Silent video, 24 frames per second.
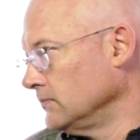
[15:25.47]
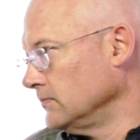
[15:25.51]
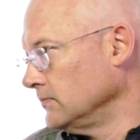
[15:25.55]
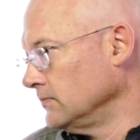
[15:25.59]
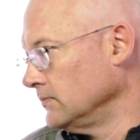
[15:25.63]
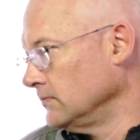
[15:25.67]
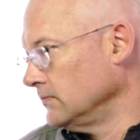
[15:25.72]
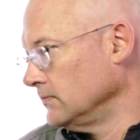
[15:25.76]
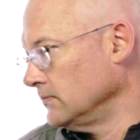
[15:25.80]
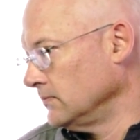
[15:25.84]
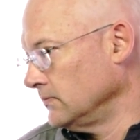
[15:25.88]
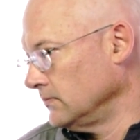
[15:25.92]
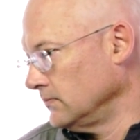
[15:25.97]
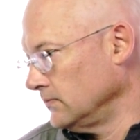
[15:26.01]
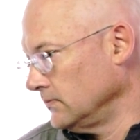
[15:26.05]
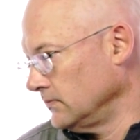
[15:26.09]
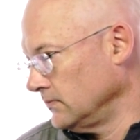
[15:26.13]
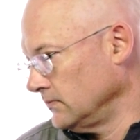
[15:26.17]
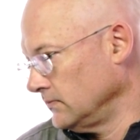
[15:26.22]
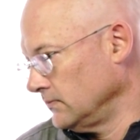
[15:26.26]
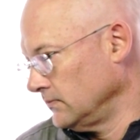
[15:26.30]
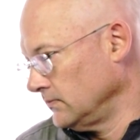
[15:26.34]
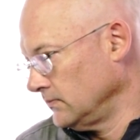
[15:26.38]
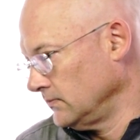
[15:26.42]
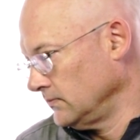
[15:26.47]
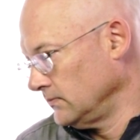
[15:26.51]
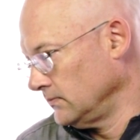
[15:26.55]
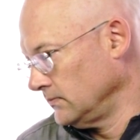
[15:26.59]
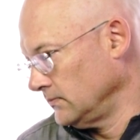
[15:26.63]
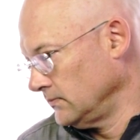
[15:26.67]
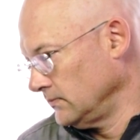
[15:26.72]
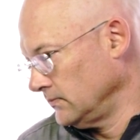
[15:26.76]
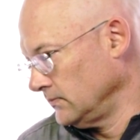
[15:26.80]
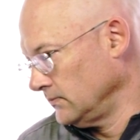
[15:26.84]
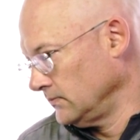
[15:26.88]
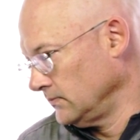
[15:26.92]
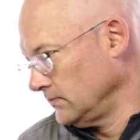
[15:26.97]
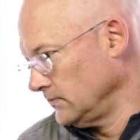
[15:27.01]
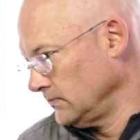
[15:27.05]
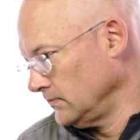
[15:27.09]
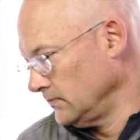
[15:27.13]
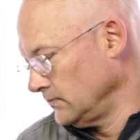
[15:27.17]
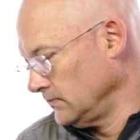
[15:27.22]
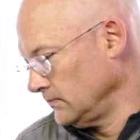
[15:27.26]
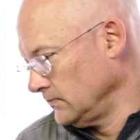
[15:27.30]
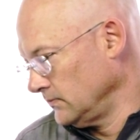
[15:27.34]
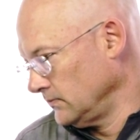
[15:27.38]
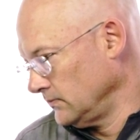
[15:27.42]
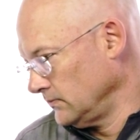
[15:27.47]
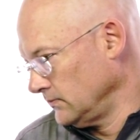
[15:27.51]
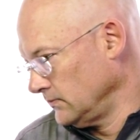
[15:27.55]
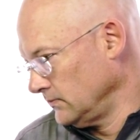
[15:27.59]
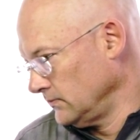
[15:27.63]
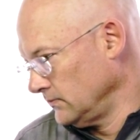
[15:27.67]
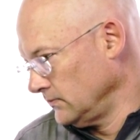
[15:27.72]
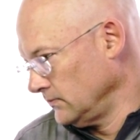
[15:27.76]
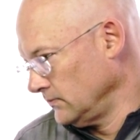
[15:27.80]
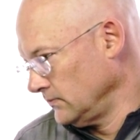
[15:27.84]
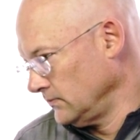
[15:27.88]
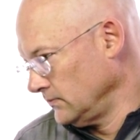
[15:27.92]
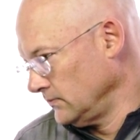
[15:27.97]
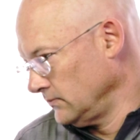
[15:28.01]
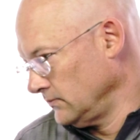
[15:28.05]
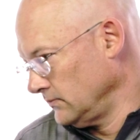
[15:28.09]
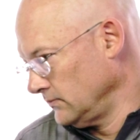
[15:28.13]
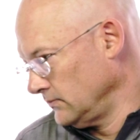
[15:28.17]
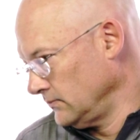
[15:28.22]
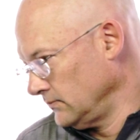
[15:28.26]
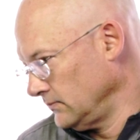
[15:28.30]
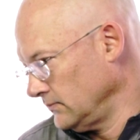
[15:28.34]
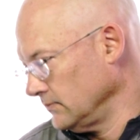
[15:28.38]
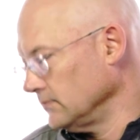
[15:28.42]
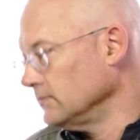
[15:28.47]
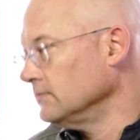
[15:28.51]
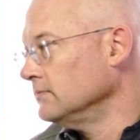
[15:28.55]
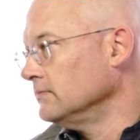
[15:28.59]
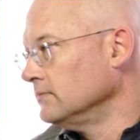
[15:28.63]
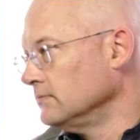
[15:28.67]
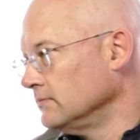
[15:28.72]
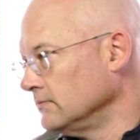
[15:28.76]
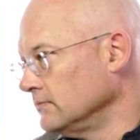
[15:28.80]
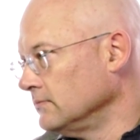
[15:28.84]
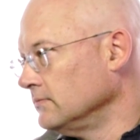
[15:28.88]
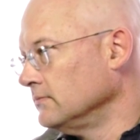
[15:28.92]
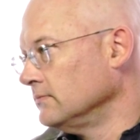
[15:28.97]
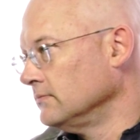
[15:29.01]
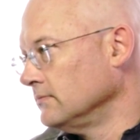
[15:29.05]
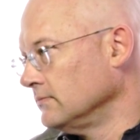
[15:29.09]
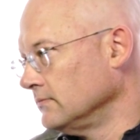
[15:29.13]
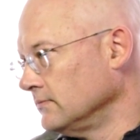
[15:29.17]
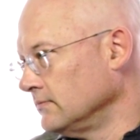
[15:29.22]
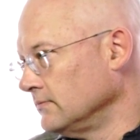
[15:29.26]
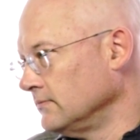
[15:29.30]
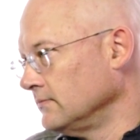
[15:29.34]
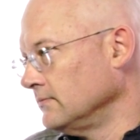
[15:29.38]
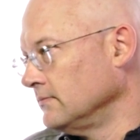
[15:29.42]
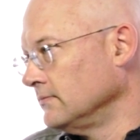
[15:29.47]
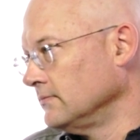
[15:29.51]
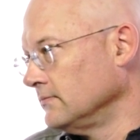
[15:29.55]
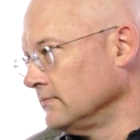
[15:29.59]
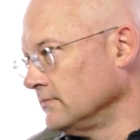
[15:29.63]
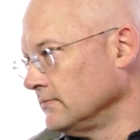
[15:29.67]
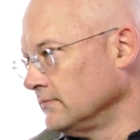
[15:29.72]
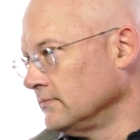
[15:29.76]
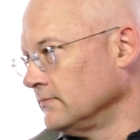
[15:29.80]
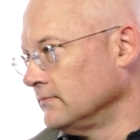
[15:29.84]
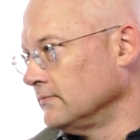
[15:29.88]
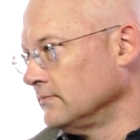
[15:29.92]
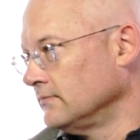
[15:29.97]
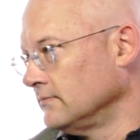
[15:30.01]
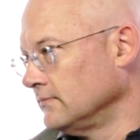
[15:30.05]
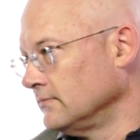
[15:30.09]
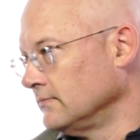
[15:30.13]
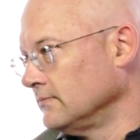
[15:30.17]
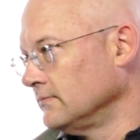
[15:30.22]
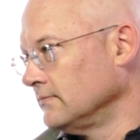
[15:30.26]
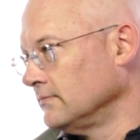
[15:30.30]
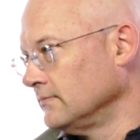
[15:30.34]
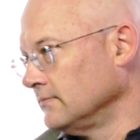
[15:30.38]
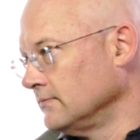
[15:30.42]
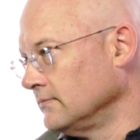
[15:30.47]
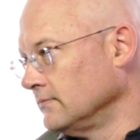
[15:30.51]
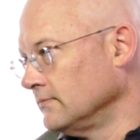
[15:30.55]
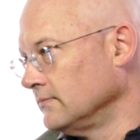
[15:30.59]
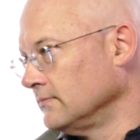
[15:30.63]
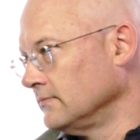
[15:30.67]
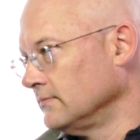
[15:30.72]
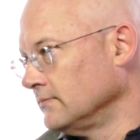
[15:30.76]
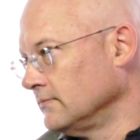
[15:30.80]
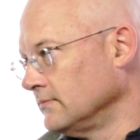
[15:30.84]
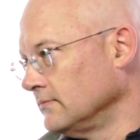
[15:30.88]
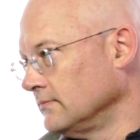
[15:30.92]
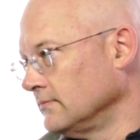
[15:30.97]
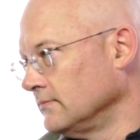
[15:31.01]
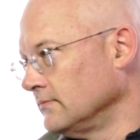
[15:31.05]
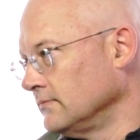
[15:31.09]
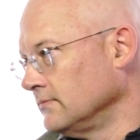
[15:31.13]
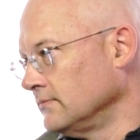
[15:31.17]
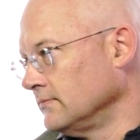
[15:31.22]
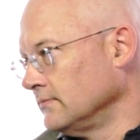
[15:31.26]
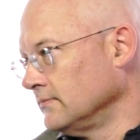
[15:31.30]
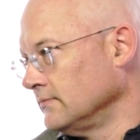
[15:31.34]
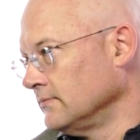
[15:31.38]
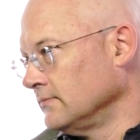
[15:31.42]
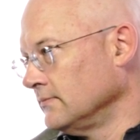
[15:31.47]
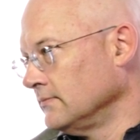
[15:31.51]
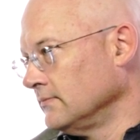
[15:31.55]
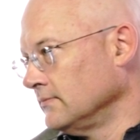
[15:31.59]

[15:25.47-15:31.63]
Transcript: (silent)